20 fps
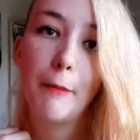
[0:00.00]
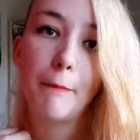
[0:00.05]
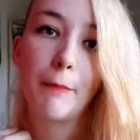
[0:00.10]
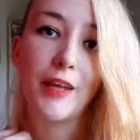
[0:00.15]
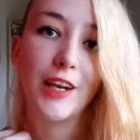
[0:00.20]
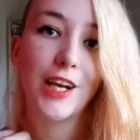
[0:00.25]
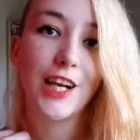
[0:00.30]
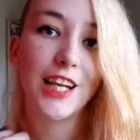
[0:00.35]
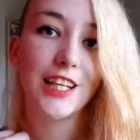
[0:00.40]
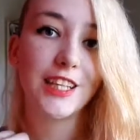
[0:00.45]

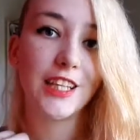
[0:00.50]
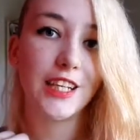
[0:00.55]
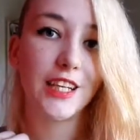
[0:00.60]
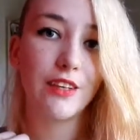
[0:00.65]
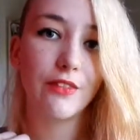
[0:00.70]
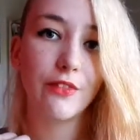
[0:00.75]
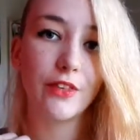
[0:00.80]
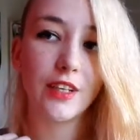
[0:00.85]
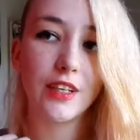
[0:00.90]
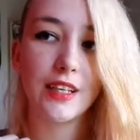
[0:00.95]
better late than
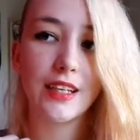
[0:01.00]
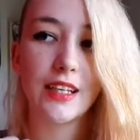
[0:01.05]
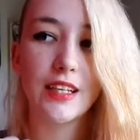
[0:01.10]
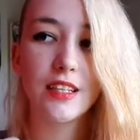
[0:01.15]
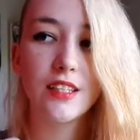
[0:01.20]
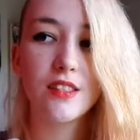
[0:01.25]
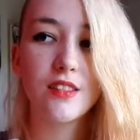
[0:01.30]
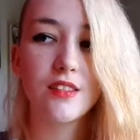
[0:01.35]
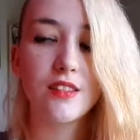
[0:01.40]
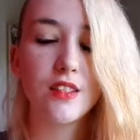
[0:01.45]
never I
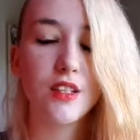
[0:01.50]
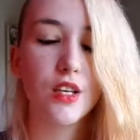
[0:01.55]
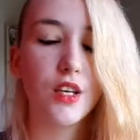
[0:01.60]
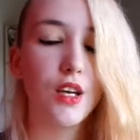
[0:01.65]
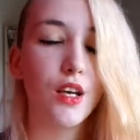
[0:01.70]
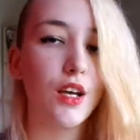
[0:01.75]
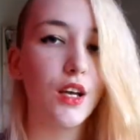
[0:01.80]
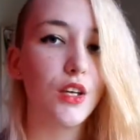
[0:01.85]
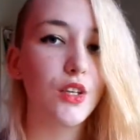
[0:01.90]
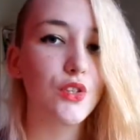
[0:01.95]
guess.
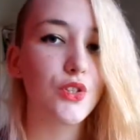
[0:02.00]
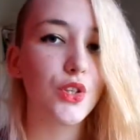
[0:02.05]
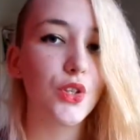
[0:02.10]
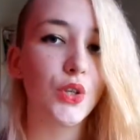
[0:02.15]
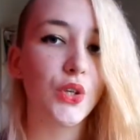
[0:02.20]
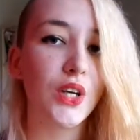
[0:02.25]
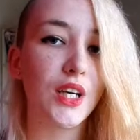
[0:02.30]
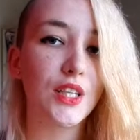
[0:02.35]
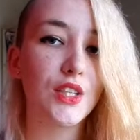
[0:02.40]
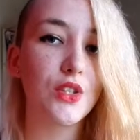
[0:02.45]

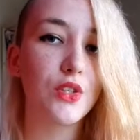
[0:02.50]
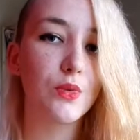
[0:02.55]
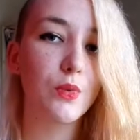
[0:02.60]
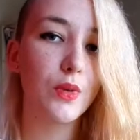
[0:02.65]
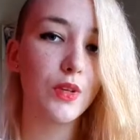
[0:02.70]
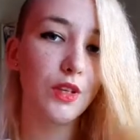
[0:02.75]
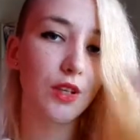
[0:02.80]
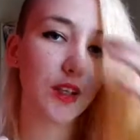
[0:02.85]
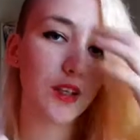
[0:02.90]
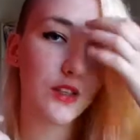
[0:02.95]
So I just
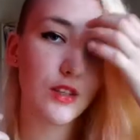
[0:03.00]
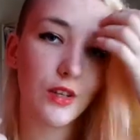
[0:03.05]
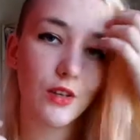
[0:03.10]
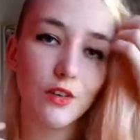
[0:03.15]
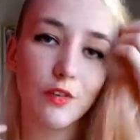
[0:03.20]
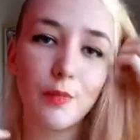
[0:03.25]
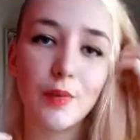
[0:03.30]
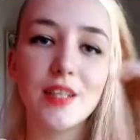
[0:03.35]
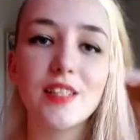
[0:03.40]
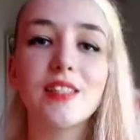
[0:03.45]
wanted to start
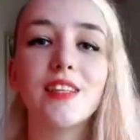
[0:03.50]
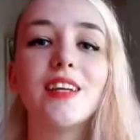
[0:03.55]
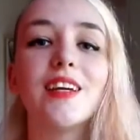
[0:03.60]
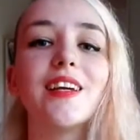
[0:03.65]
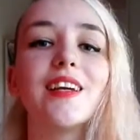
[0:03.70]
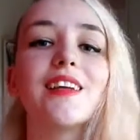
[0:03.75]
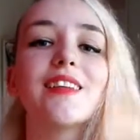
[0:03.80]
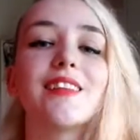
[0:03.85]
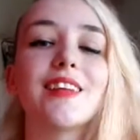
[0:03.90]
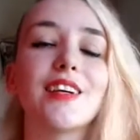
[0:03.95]
off by
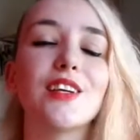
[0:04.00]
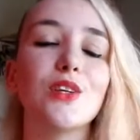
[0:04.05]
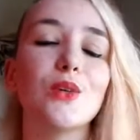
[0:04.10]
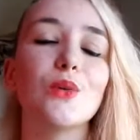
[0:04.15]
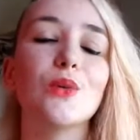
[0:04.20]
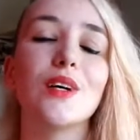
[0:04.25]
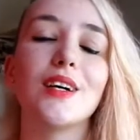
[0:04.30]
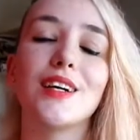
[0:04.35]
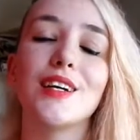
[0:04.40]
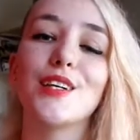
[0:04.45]
saying thank you
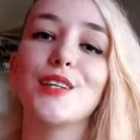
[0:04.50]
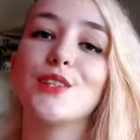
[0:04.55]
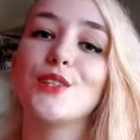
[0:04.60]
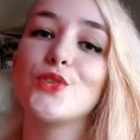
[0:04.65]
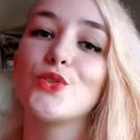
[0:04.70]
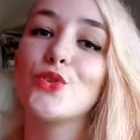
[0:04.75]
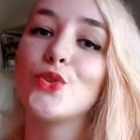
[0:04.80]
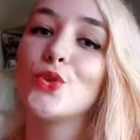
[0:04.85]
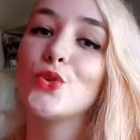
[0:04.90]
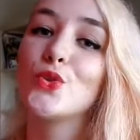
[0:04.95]

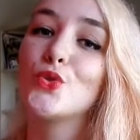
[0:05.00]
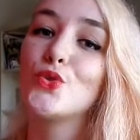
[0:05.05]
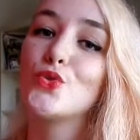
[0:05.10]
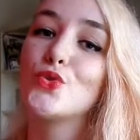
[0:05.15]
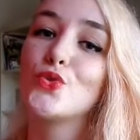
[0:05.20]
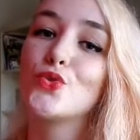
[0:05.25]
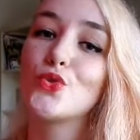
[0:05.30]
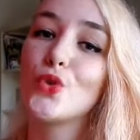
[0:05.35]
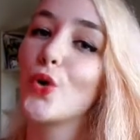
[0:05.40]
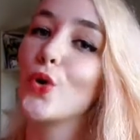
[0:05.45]
guys
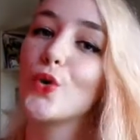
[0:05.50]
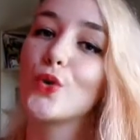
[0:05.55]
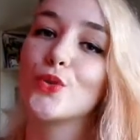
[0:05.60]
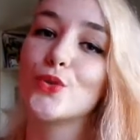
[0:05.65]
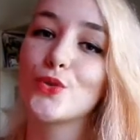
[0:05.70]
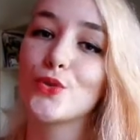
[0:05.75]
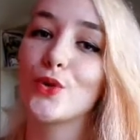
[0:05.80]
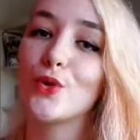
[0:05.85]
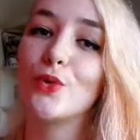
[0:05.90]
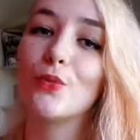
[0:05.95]
so
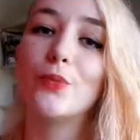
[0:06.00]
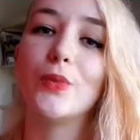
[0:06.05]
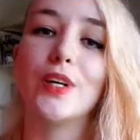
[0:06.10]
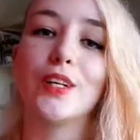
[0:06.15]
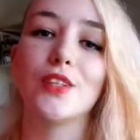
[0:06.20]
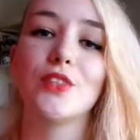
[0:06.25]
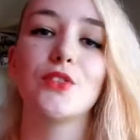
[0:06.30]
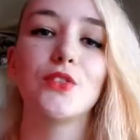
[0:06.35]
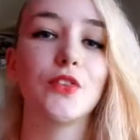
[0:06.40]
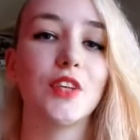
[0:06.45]
so
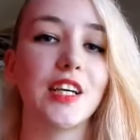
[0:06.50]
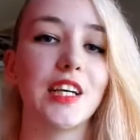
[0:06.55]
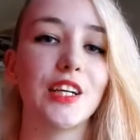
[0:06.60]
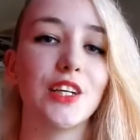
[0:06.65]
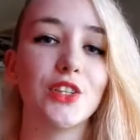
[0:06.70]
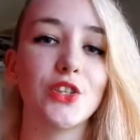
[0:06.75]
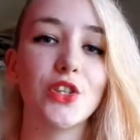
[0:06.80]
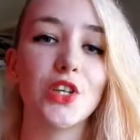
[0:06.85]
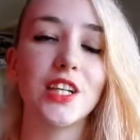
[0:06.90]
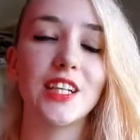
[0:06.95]
much for
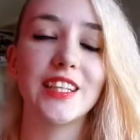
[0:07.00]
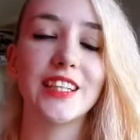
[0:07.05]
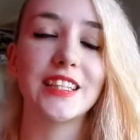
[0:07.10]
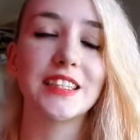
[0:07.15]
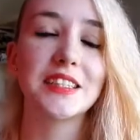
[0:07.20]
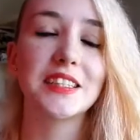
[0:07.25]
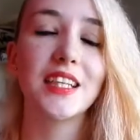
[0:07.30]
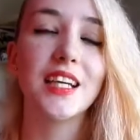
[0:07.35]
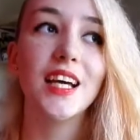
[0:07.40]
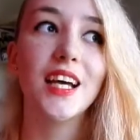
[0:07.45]
800
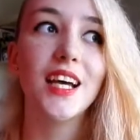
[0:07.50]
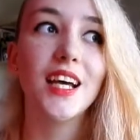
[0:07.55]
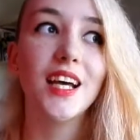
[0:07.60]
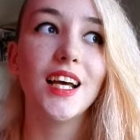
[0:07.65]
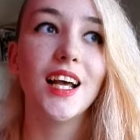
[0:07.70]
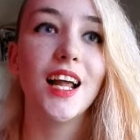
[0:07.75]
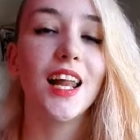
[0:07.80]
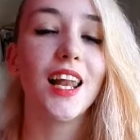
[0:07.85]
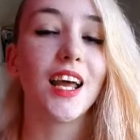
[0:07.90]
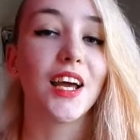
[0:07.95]
likes.
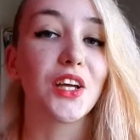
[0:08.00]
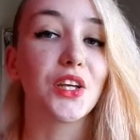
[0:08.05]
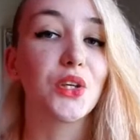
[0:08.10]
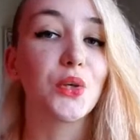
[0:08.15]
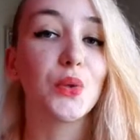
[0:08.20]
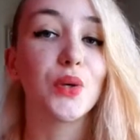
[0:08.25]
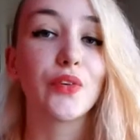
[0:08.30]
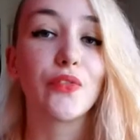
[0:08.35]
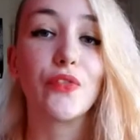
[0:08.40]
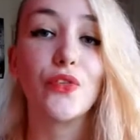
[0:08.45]
Like
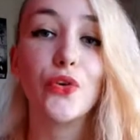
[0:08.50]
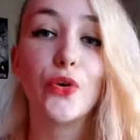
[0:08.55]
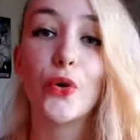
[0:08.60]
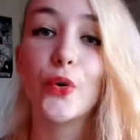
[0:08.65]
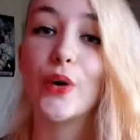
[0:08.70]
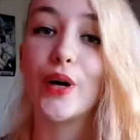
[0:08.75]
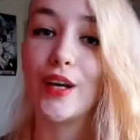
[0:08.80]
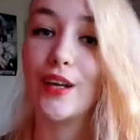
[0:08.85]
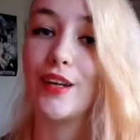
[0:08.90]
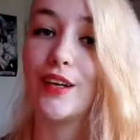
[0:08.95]
you have no
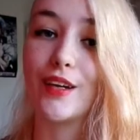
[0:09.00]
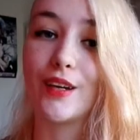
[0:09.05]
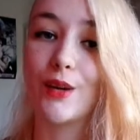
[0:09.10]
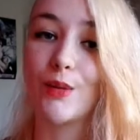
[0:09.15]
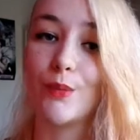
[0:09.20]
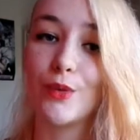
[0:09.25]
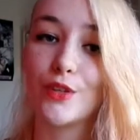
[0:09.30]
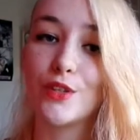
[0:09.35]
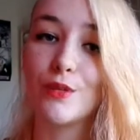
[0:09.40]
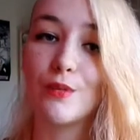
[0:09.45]
idea how
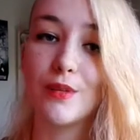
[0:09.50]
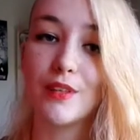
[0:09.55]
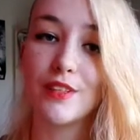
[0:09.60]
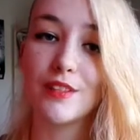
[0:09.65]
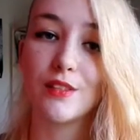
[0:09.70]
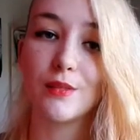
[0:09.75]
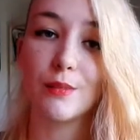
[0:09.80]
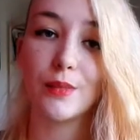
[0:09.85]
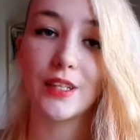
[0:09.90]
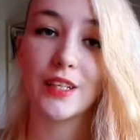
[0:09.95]
much it
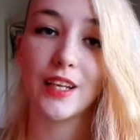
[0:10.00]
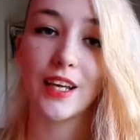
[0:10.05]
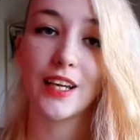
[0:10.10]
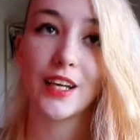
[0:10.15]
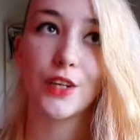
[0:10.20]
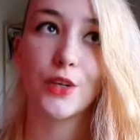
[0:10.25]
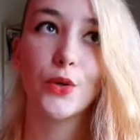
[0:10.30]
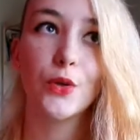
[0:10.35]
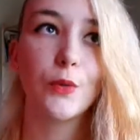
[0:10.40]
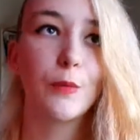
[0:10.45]
means to me. Like I
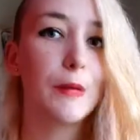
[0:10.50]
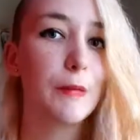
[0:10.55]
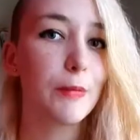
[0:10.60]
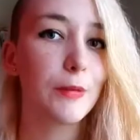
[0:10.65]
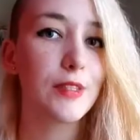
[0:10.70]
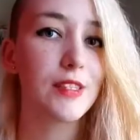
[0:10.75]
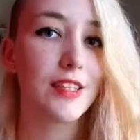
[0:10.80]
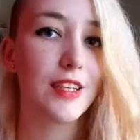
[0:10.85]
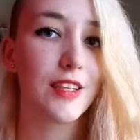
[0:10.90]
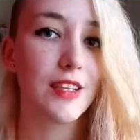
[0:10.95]
know people
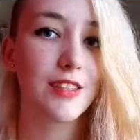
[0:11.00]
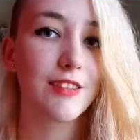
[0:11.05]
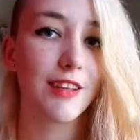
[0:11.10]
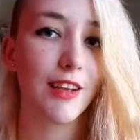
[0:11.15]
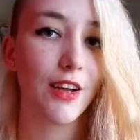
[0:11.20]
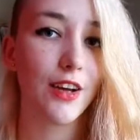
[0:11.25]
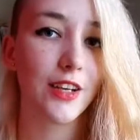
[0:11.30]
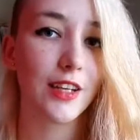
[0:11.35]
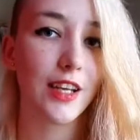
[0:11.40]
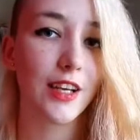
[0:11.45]
say this a
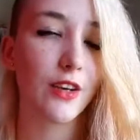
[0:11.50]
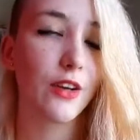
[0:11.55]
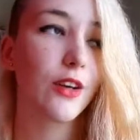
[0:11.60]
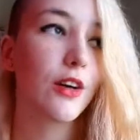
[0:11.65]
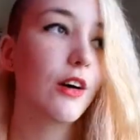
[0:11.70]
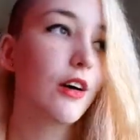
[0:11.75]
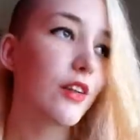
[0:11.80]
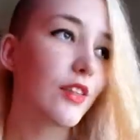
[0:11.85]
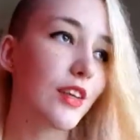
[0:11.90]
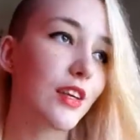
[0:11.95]
lot like
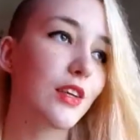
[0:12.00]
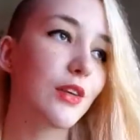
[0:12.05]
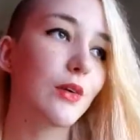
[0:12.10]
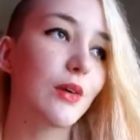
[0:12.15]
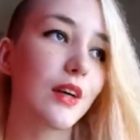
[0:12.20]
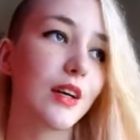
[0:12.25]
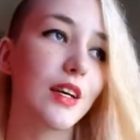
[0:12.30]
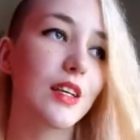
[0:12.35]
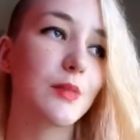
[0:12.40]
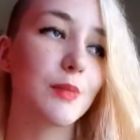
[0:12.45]
oh thank you
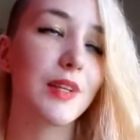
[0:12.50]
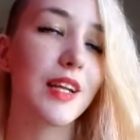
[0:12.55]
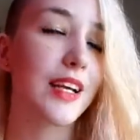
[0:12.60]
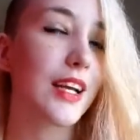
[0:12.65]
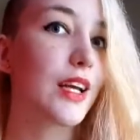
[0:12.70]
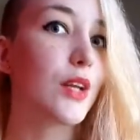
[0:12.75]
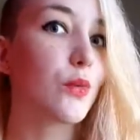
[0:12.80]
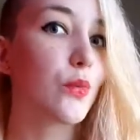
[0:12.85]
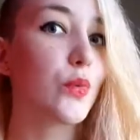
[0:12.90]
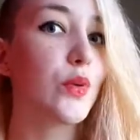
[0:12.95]
guys but like
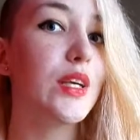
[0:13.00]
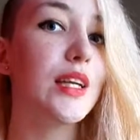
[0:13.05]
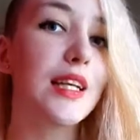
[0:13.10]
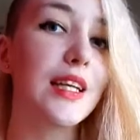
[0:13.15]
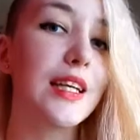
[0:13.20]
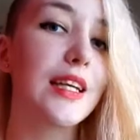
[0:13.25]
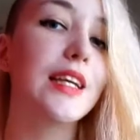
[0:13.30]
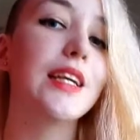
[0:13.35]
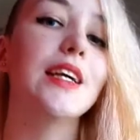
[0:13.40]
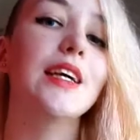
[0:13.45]
it
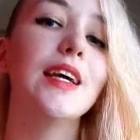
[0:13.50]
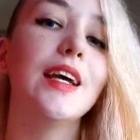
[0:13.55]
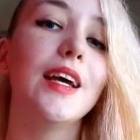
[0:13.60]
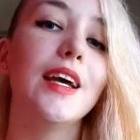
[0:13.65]
really